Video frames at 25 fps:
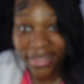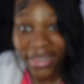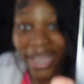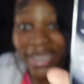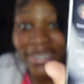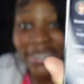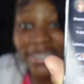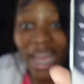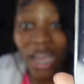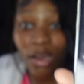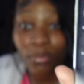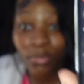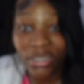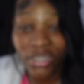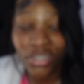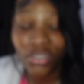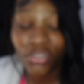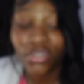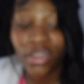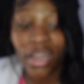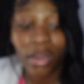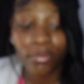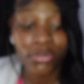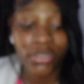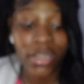That's how many
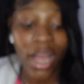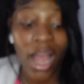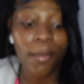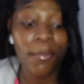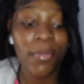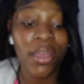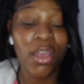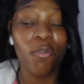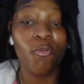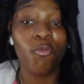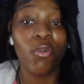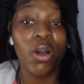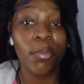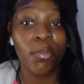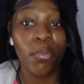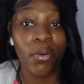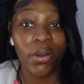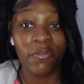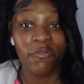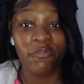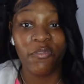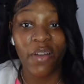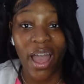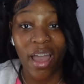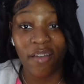subscribers. I'm at
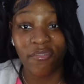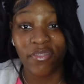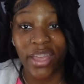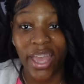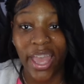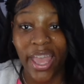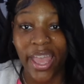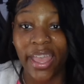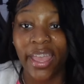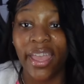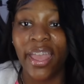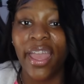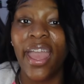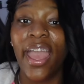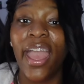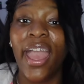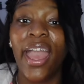1.5K.